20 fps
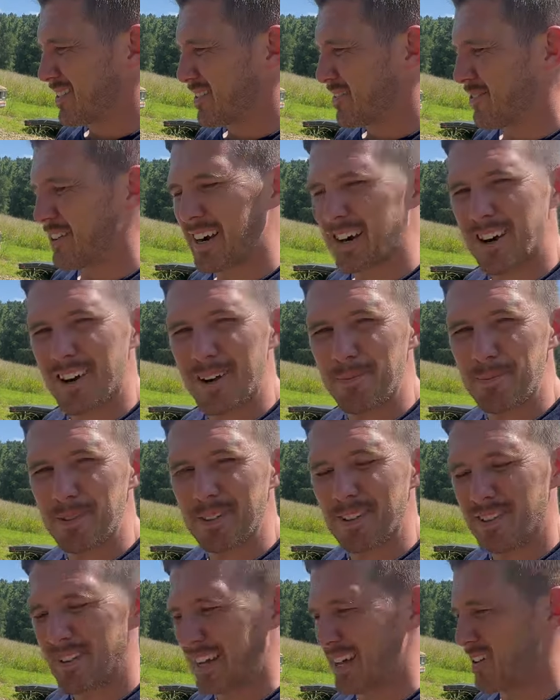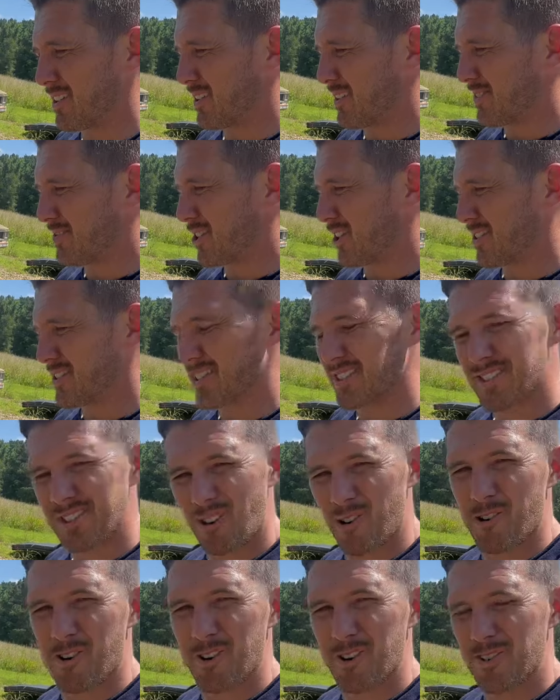fire up, how to adjust a
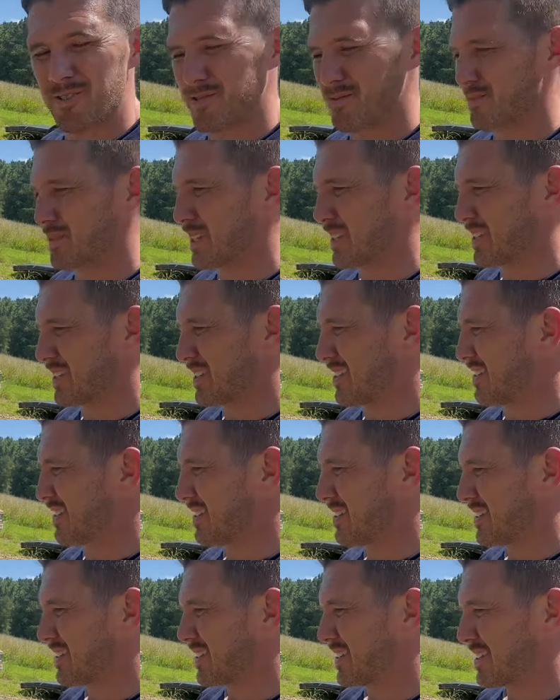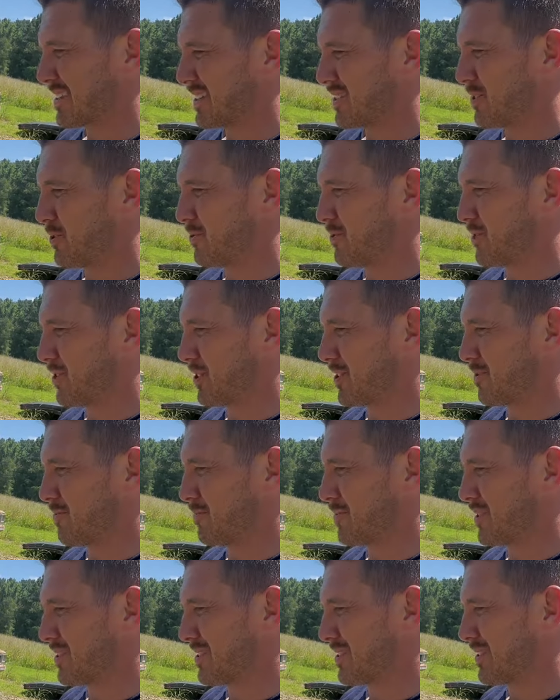starter, because 2
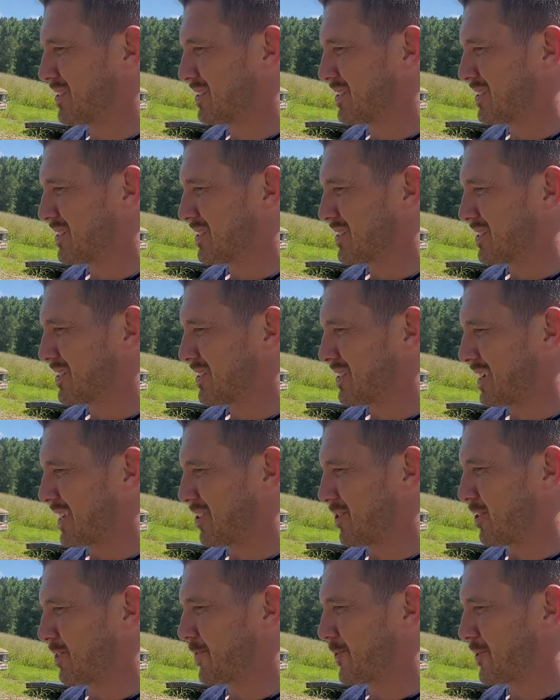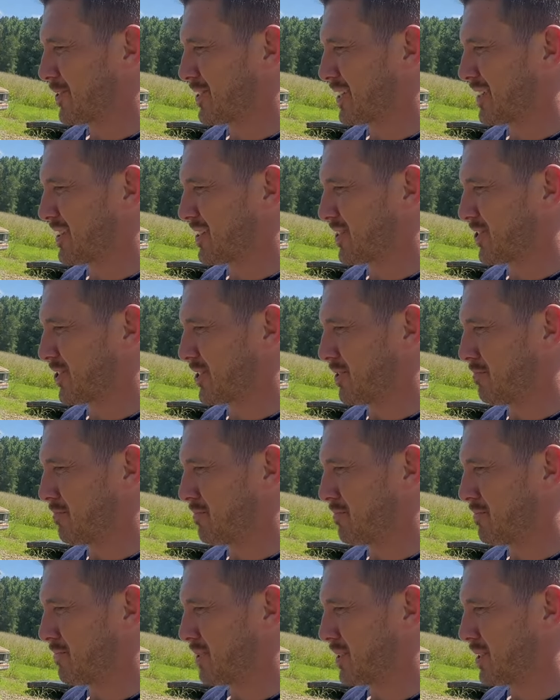shims, I don't know if you need to shim
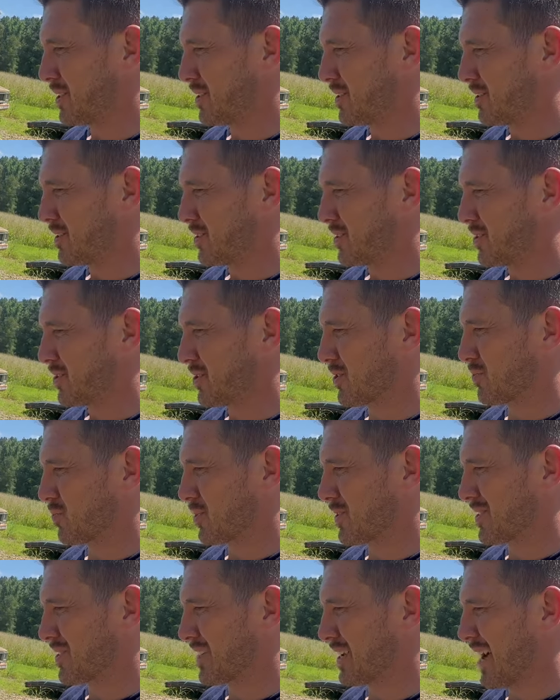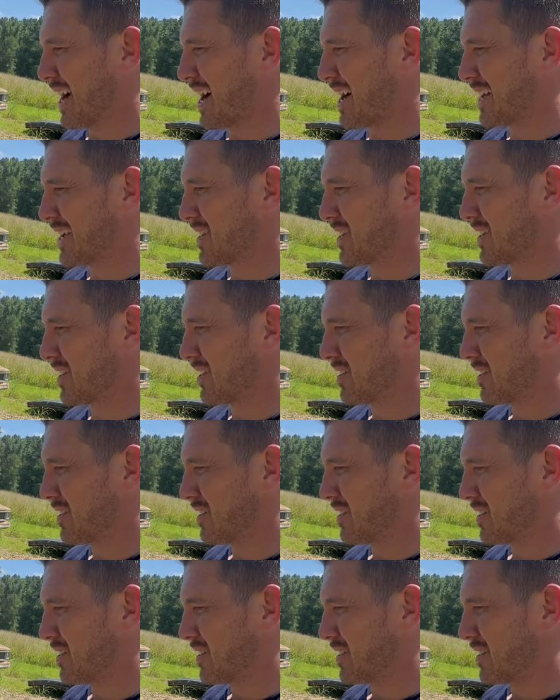just one side
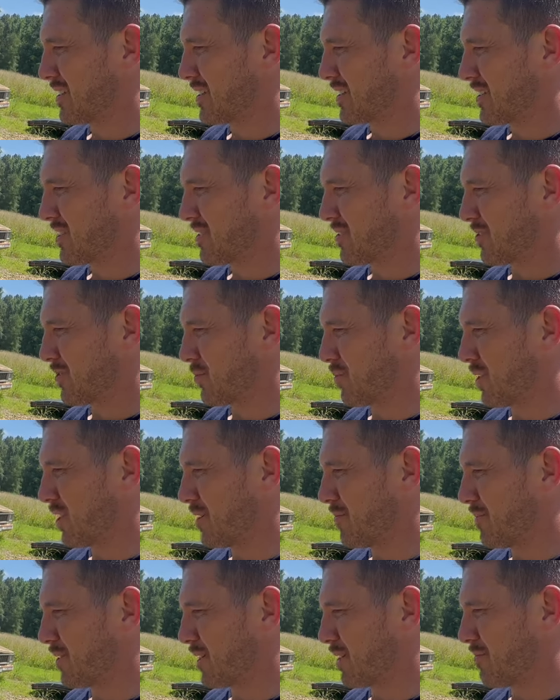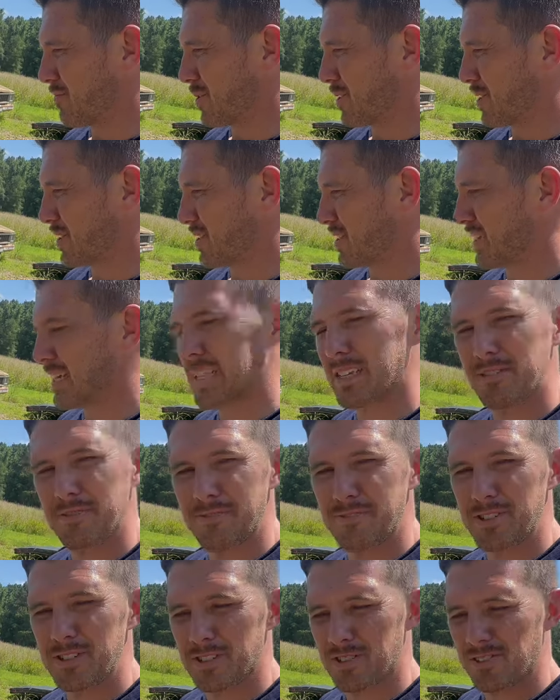or what, but I'm pretty sick
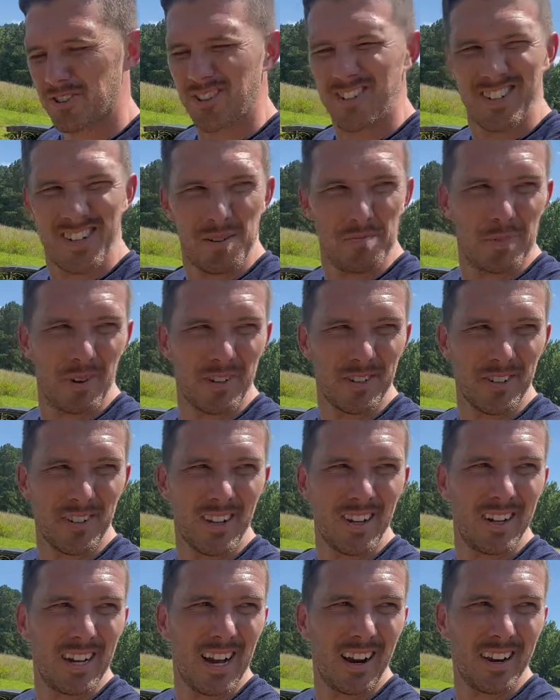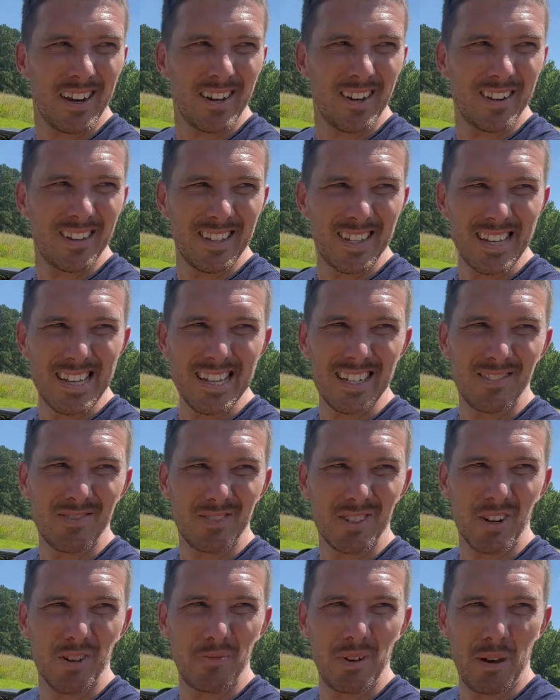of just crawling up under it out here in the heat.
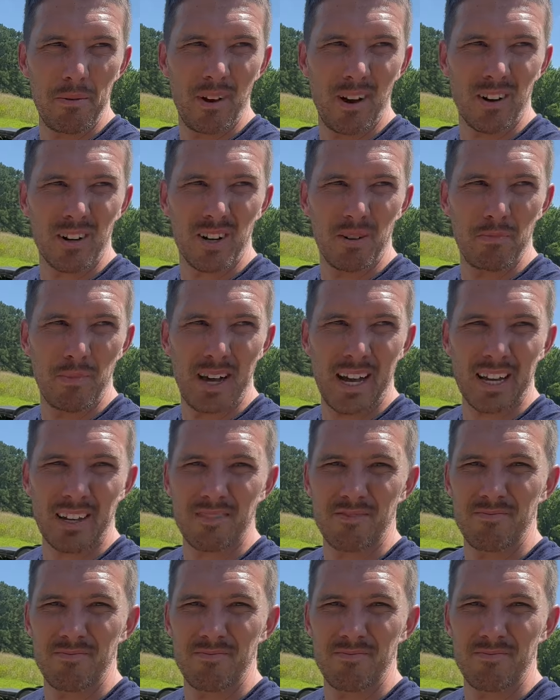So maybe I'll come back